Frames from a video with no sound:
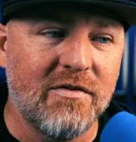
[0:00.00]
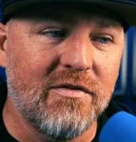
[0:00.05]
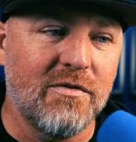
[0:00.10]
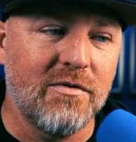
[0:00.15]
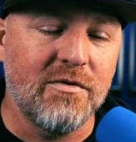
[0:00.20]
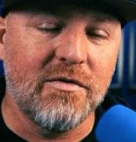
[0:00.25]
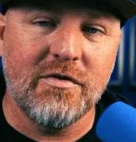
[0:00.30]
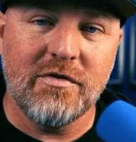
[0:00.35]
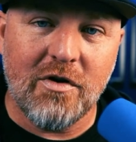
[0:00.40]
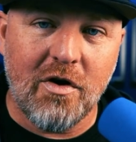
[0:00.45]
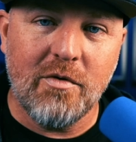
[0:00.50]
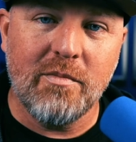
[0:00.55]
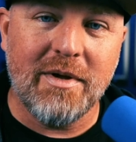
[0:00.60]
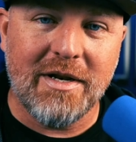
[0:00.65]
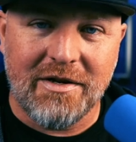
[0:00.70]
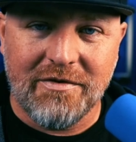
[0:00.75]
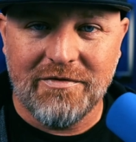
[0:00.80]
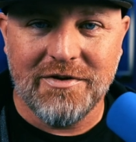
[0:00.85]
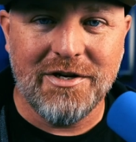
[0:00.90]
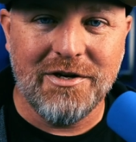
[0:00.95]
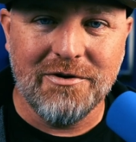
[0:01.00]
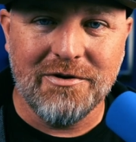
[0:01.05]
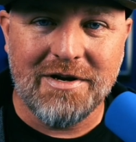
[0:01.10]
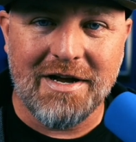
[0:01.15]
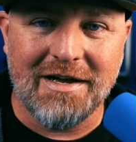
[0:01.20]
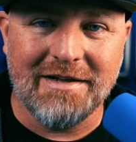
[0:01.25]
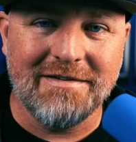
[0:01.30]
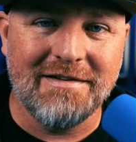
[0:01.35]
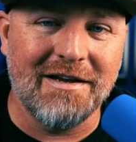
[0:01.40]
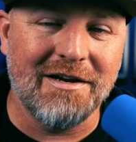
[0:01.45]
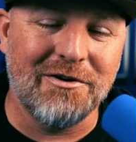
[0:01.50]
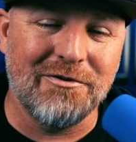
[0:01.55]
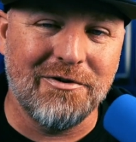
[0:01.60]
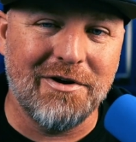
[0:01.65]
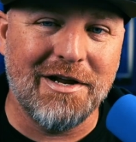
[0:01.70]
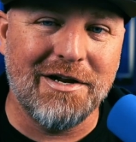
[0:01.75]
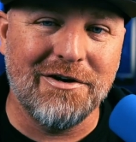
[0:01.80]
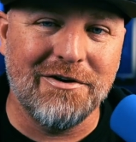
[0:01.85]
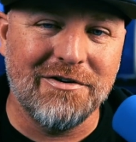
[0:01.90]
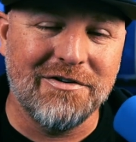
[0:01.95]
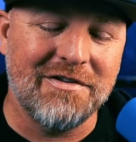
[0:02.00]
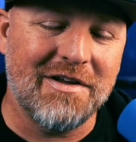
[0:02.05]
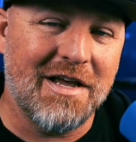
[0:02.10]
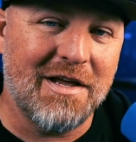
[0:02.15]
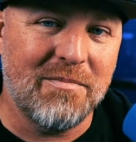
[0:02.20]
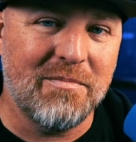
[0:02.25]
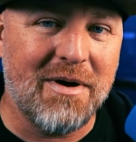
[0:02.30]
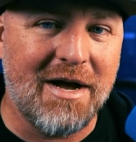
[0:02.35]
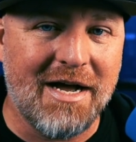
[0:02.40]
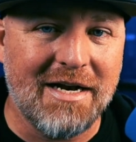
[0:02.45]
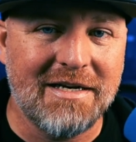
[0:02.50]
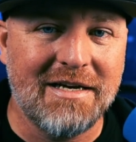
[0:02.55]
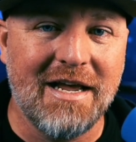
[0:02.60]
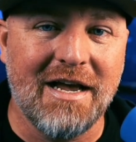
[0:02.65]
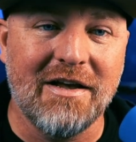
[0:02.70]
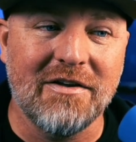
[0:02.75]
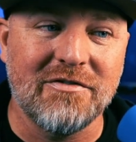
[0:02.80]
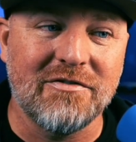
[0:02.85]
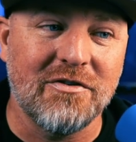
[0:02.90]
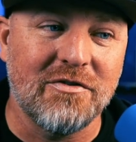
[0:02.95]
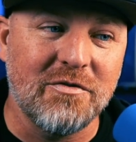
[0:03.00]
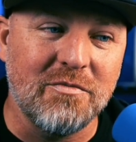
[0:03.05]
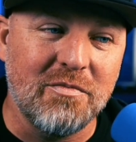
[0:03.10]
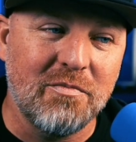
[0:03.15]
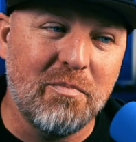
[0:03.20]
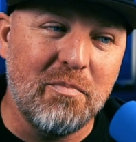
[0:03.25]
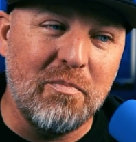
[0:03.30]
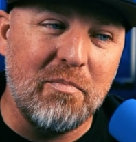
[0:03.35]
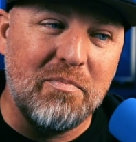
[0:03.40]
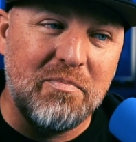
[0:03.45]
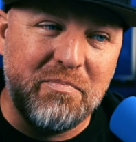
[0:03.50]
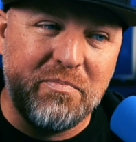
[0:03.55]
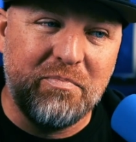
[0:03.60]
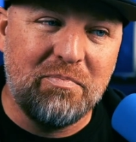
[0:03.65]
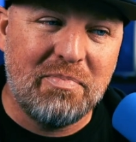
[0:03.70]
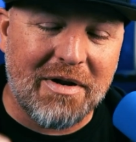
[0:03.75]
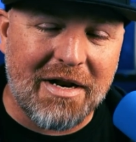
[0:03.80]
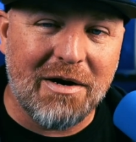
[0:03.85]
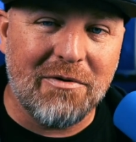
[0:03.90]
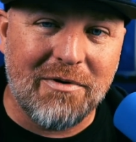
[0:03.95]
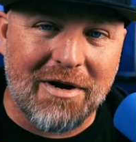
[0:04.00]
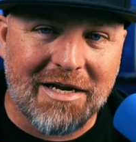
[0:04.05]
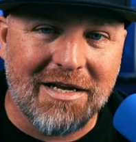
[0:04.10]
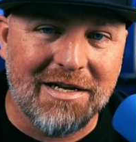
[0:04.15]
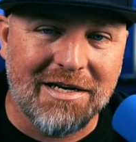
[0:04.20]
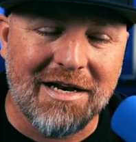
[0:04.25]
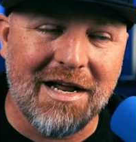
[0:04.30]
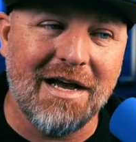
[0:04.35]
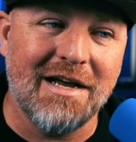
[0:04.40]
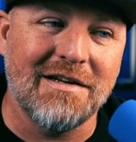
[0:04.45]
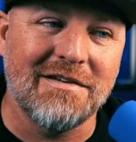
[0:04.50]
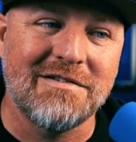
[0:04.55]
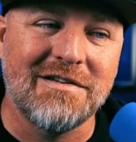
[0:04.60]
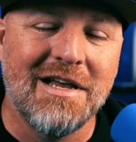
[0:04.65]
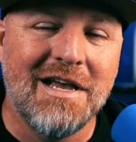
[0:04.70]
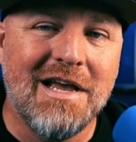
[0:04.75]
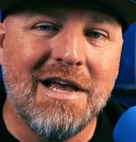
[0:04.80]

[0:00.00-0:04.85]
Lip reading: to so many video content creators and podcasters. But I recognize